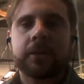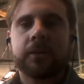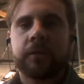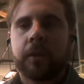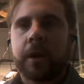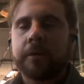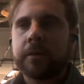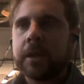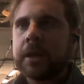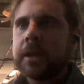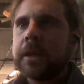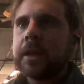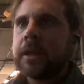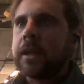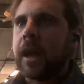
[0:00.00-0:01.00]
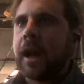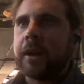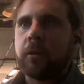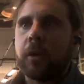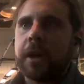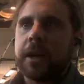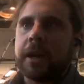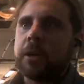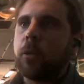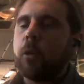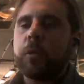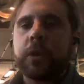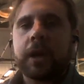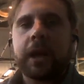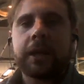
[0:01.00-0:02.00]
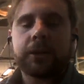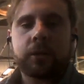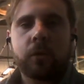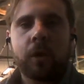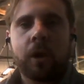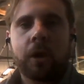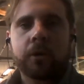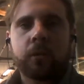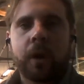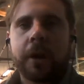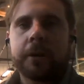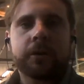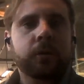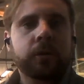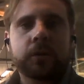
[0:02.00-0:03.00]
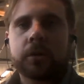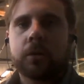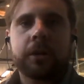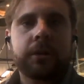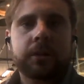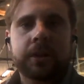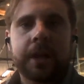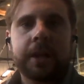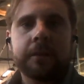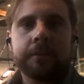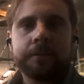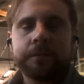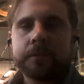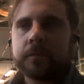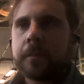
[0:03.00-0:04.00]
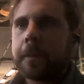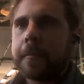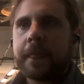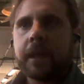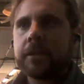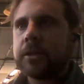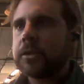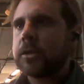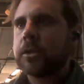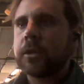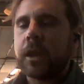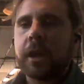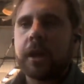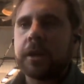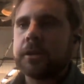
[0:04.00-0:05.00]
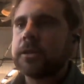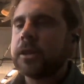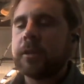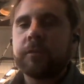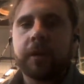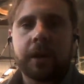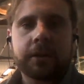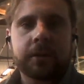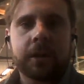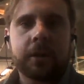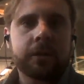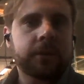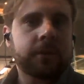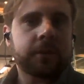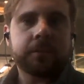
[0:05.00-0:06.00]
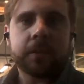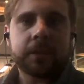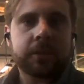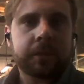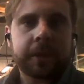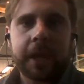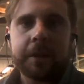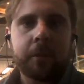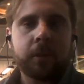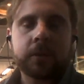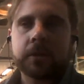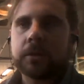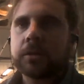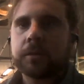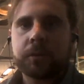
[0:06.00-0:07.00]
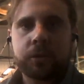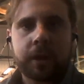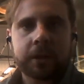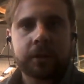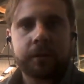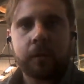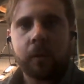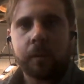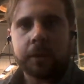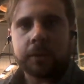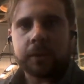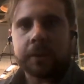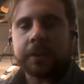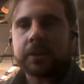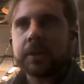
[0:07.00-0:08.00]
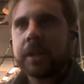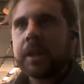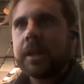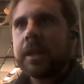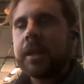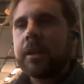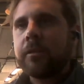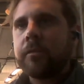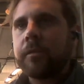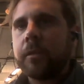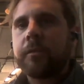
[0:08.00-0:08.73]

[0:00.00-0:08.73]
that they're going to survive. And all the electrical hardware is all solid state. It's just it's an inverter and some cables and some transformers, and it's